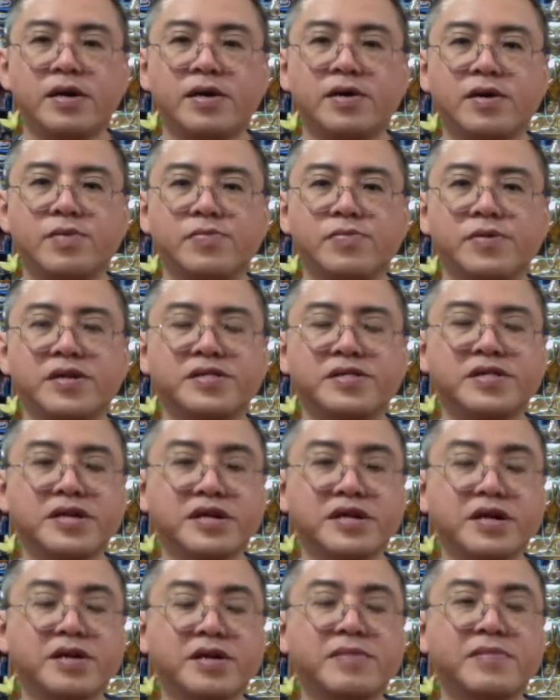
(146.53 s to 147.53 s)
we are
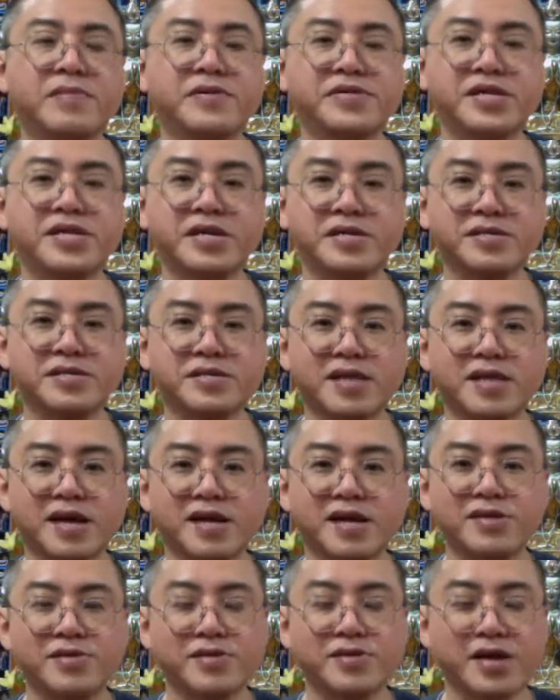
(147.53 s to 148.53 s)
thinking about things that
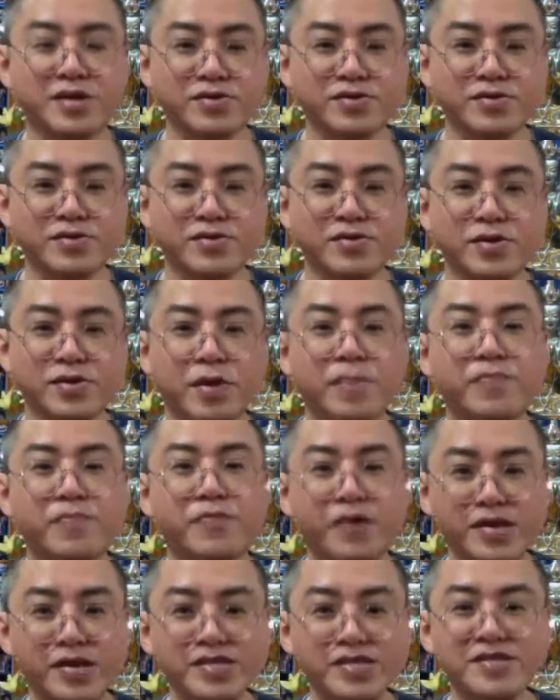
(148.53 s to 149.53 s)
are actually not
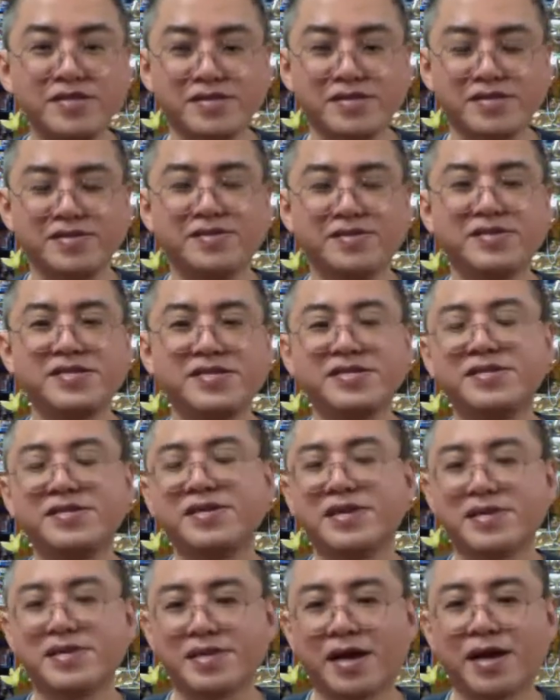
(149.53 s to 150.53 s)
present here
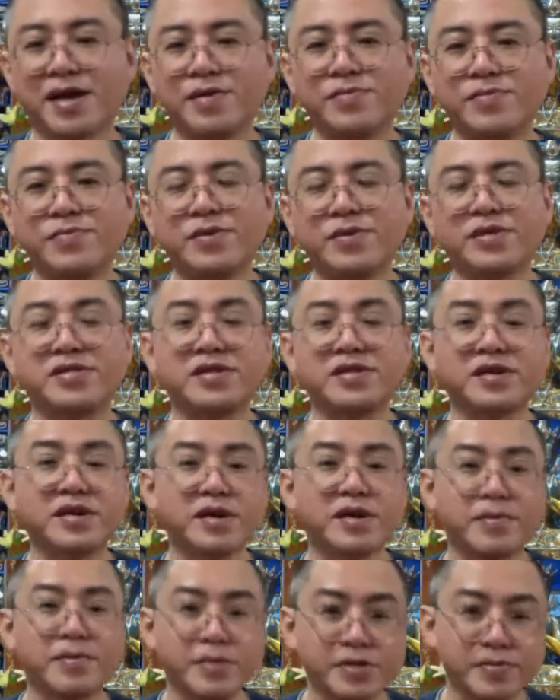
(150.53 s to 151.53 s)
and now. We are
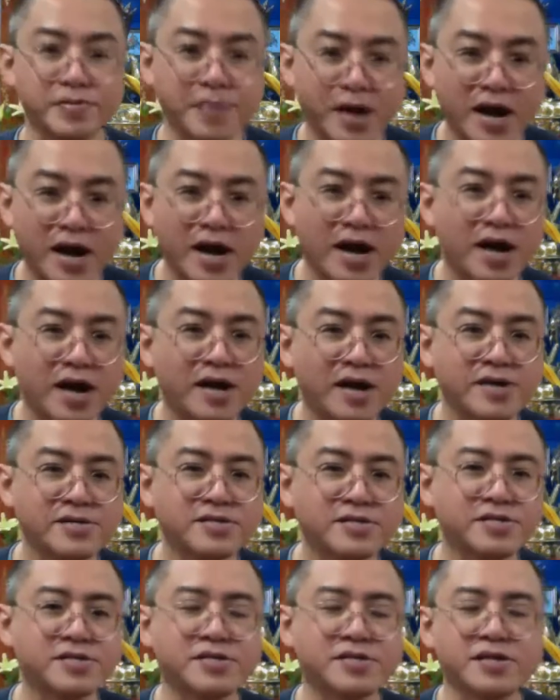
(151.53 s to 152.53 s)
thinking about the
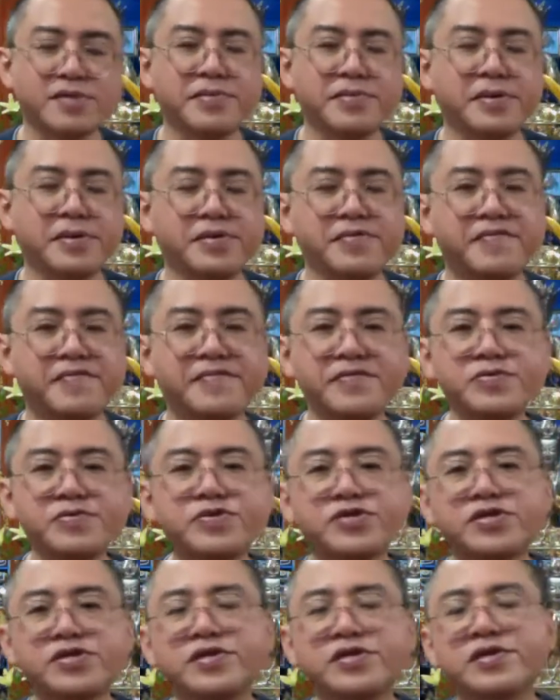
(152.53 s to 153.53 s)
past, thinking about the
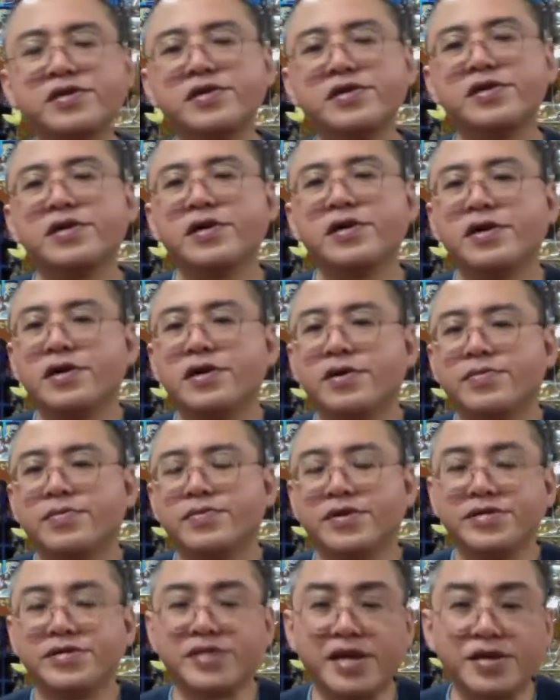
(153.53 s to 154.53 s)
future,
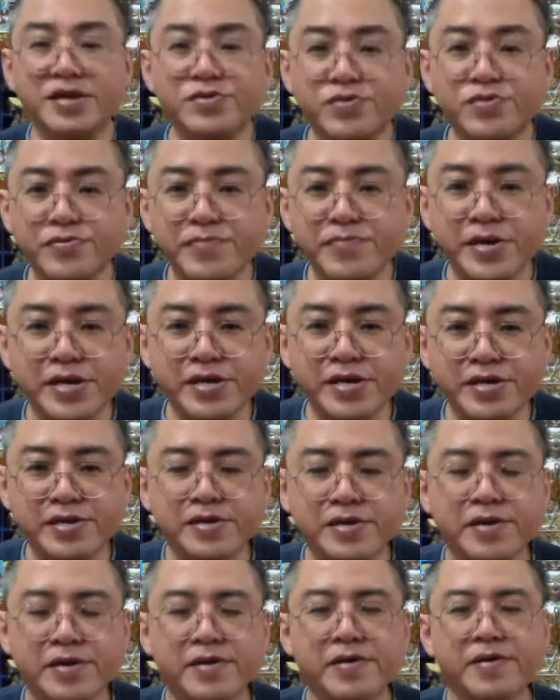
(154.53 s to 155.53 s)
we're
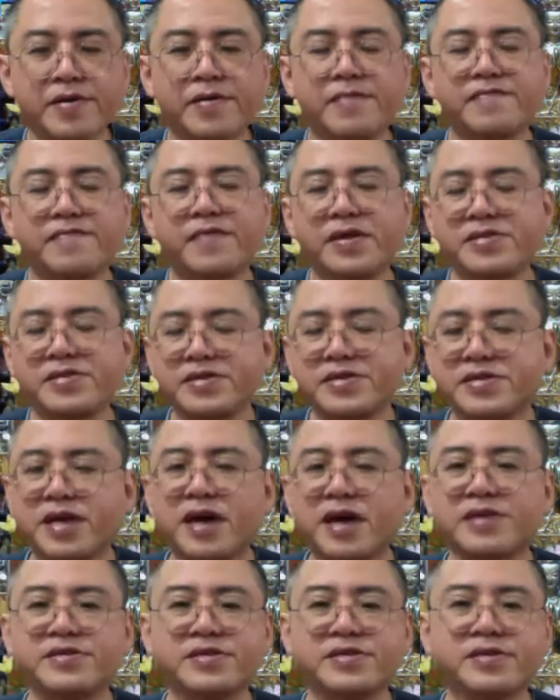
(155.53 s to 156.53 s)
daydreaming,
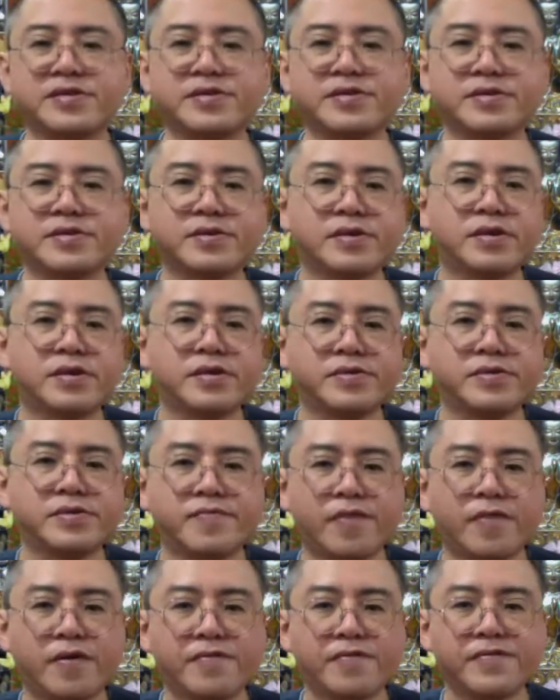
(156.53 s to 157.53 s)
fantasizing,
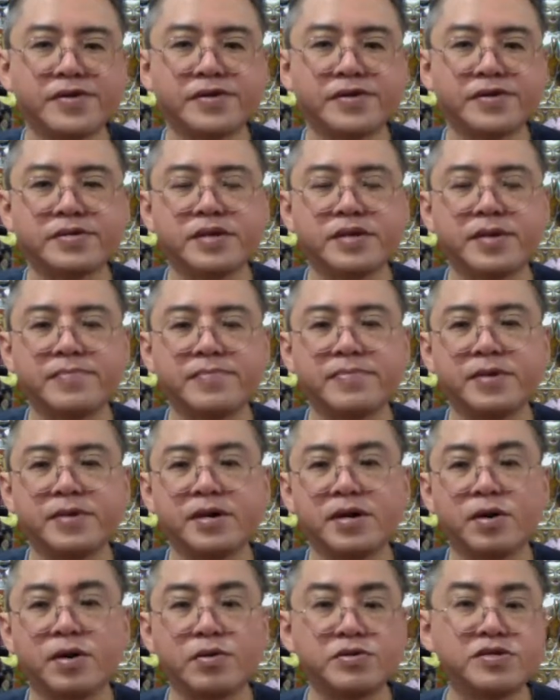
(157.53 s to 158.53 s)
involving some
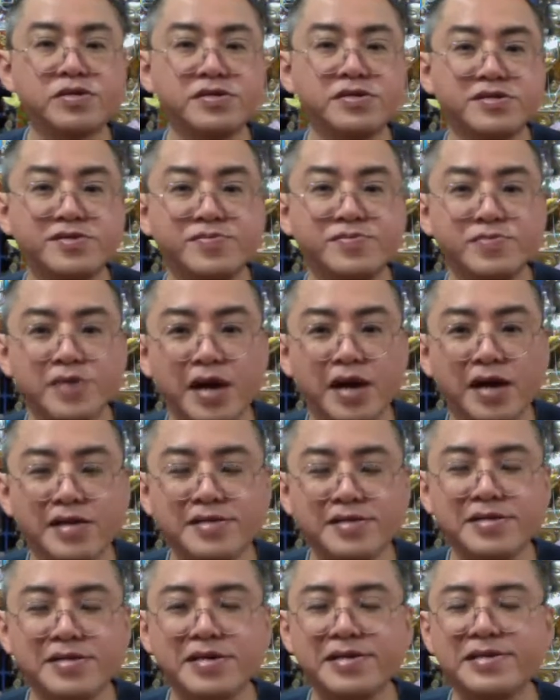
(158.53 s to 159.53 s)
alternate
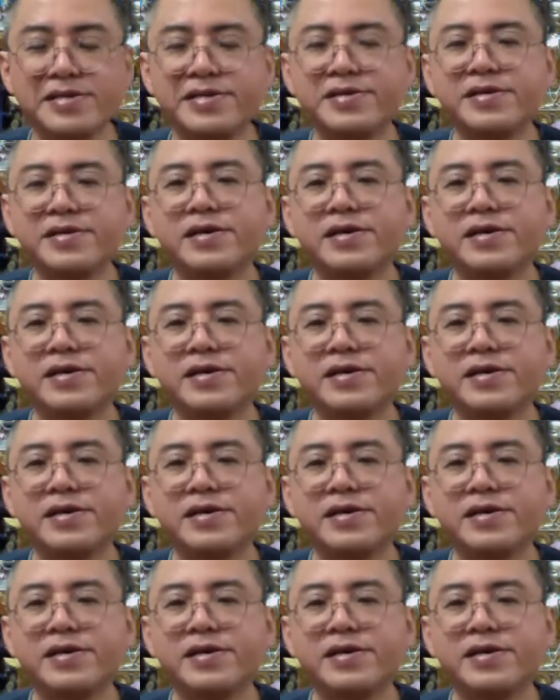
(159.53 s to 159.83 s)
reality.